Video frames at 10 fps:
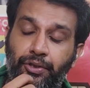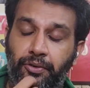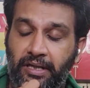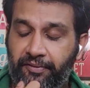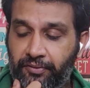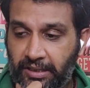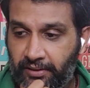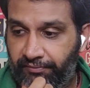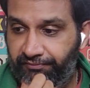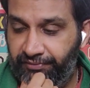you're going to have to
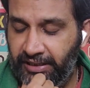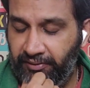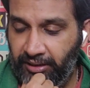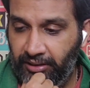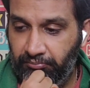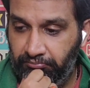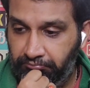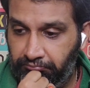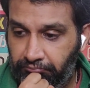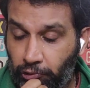take a very
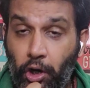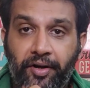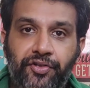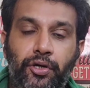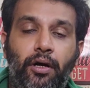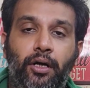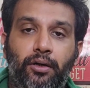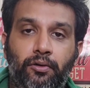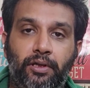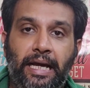honest,
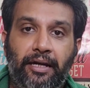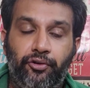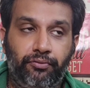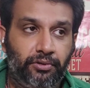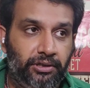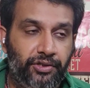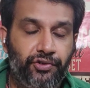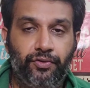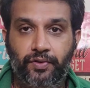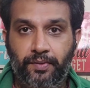hard look at your
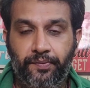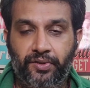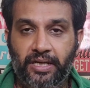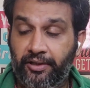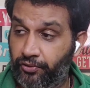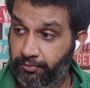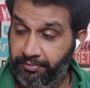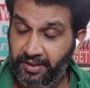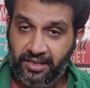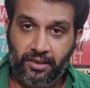relationships, at your
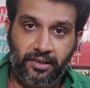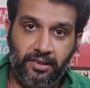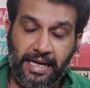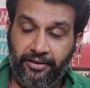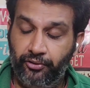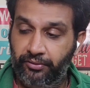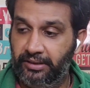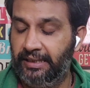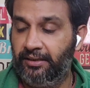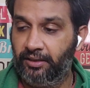business, at your
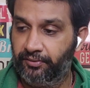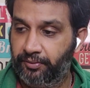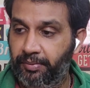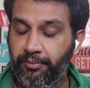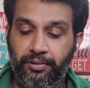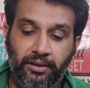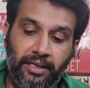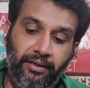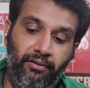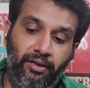dealings with people,